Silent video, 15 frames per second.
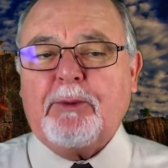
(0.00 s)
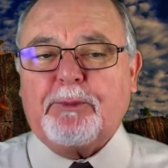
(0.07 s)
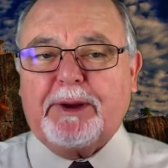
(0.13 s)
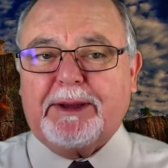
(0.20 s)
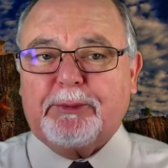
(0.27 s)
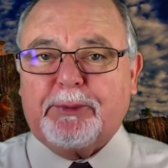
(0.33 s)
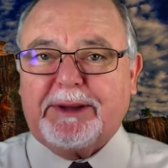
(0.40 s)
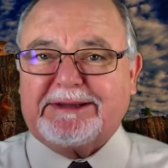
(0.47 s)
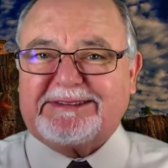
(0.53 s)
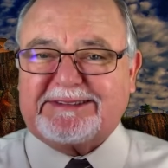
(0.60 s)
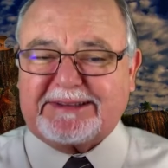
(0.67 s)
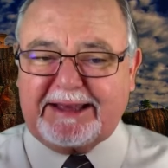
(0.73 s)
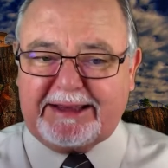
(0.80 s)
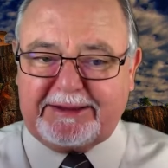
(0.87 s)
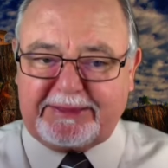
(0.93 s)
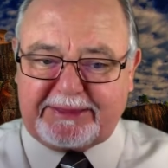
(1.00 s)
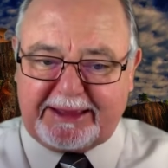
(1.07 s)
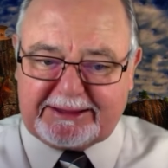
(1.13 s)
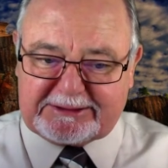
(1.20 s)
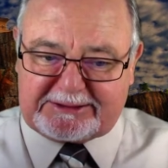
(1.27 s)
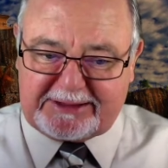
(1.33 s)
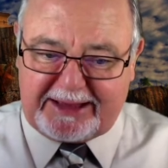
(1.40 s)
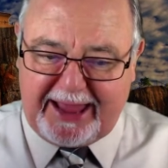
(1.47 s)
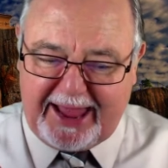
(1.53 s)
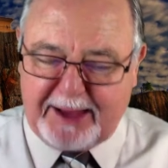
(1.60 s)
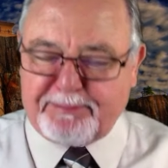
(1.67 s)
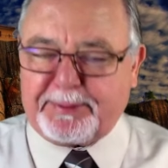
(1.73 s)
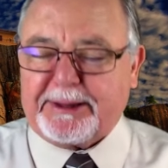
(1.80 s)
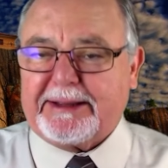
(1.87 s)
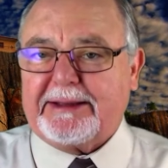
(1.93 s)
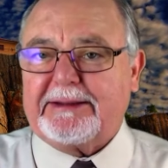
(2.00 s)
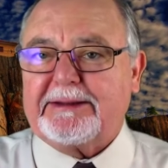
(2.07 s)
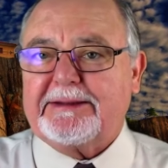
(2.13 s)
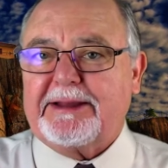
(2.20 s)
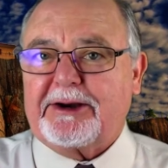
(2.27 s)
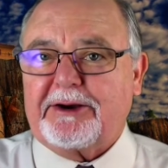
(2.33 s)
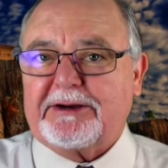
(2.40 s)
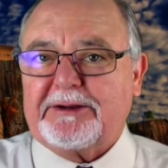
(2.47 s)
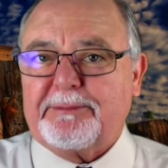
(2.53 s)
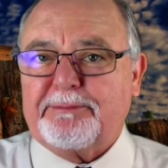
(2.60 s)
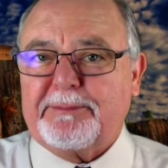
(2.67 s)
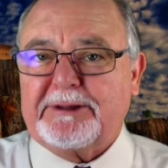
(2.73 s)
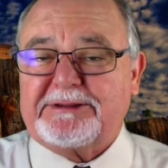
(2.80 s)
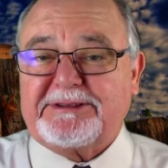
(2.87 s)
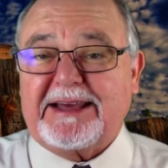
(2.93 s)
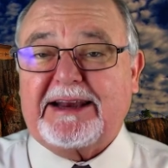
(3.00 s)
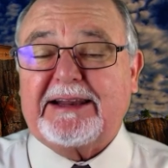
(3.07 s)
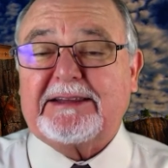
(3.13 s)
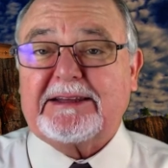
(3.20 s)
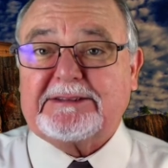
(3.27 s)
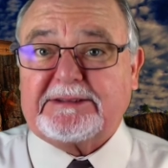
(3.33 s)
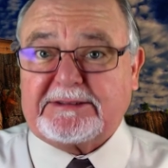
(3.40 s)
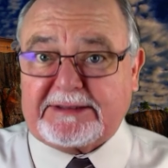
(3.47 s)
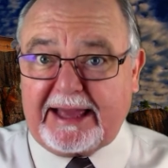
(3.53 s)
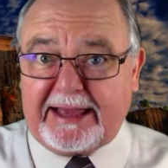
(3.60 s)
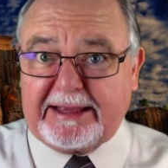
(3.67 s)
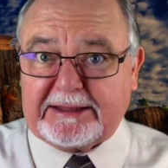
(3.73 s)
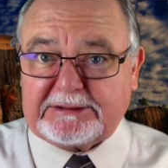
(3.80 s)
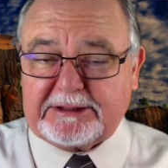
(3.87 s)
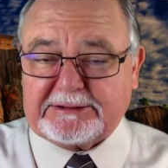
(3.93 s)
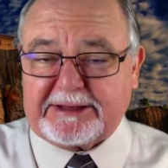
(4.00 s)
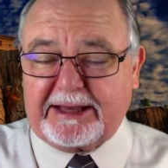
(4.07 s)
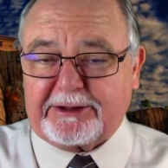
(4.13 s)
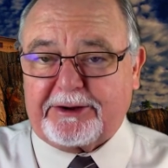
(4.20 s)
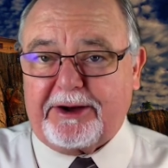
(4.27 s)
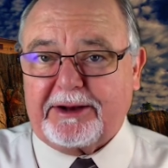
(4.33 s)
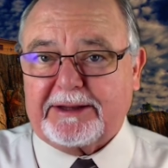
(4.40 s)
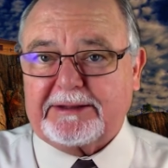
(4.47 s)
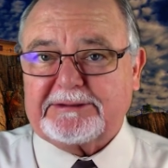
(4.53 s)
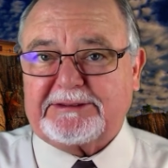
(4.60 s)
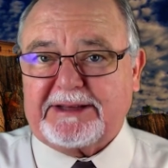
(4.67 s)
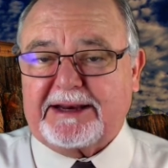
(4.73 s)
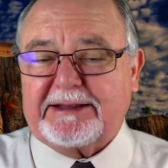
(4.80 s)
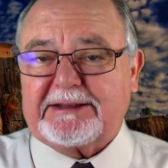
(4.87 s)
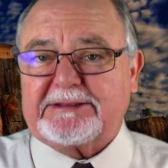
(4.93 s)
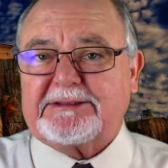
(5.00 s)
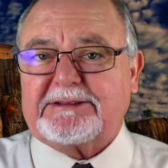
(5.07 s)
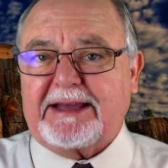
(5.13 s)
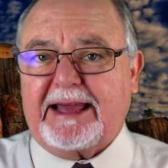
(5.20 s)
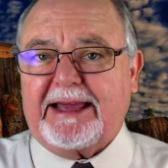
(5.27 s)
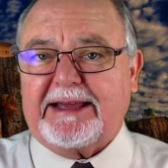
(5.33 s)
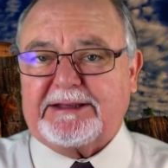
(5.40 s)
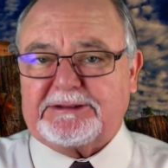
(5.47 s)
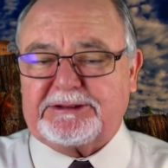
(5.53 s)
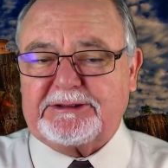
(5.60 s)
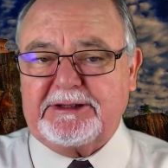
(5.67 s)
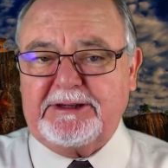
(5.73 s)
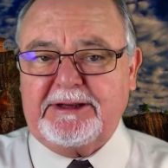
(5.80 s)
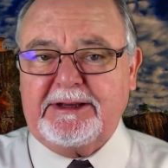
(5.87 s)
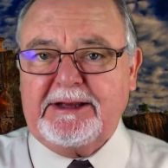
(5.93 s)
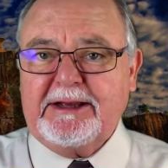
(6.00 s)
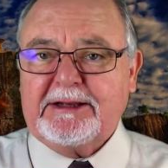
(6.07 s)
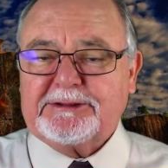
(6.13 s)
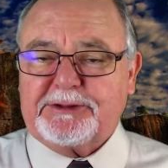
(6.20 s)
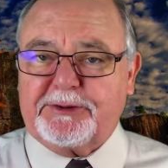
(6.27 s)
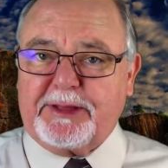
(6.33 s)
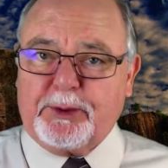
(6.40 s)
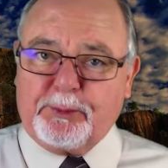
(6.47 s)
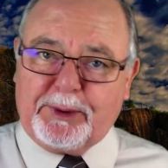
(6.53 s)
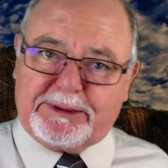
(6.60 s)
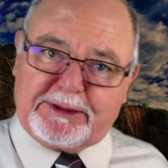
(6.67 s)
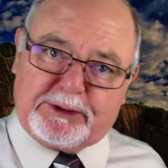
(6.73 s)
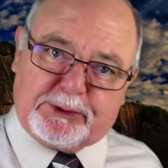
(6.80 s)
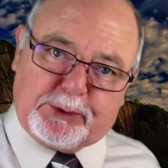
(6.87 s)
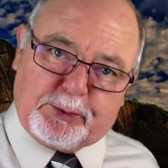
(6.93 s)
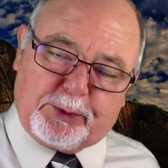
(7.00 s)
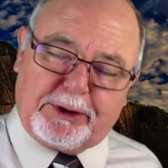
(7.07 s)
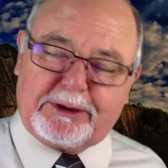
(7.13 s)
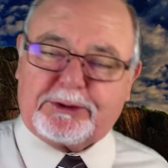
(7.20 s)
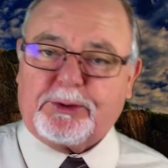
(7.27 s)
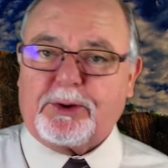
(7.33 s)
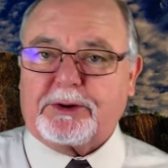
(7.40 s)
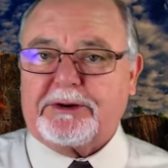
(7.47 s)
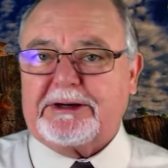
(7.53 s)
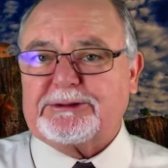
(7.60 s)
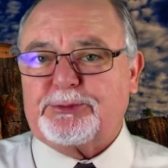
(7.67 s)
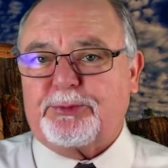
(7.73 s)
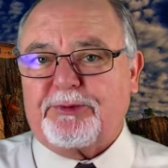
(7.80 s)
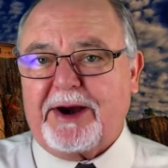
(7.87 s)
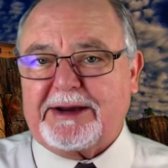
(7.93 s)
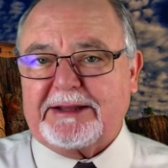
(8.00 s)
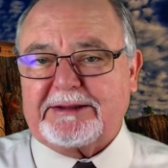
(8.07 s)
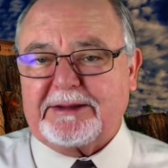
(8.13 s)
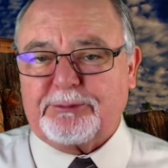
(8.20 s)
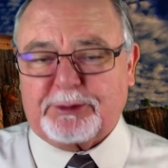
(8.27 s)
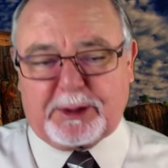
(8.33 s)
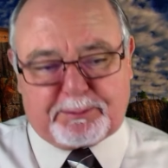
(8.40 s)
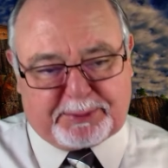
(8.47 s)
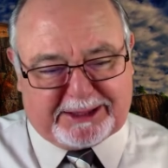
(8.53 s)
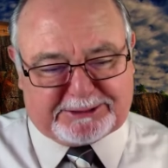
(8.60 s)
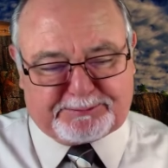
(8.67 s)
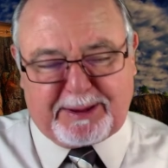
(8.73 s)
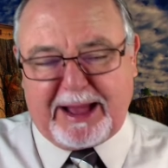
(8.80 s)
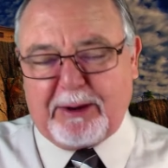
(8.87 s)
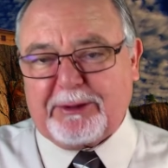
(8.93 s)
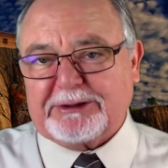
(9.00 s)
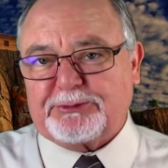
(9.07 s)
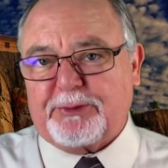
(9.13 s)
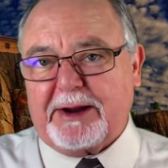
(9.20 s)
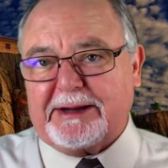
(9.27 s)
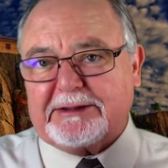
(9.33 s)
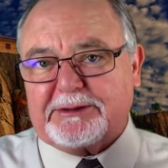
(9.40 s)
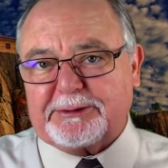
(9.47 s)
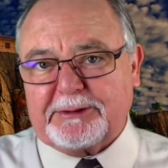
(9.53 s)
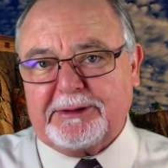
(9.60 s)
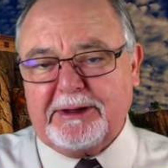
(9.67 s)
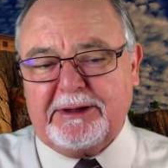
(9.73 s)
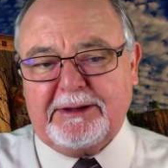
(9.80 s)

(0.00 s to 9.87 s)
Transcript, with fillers: We, we see things happening that are setting the stage, as I call it, setting the stage, so that when the new world order is ready, to, when the beast power is ready to